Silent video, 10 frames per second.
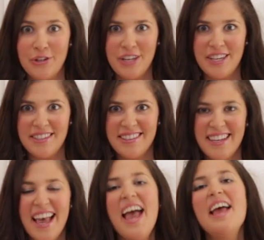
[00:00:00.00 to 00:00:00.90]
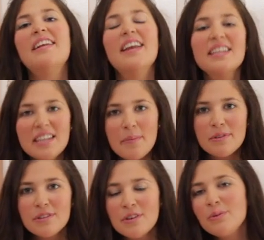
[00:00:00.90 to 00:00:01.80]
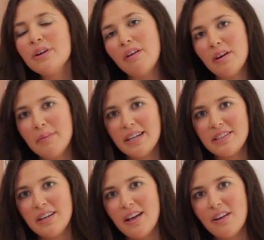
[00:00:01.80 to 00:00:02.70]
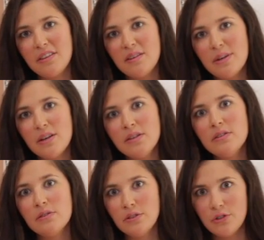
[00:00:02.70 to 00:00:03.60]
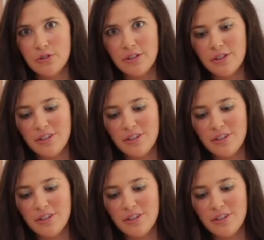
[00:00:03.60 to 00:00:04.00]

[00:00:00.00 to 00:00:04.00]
cookies. Next episode, we're going back to a healthy meal, so enjoy the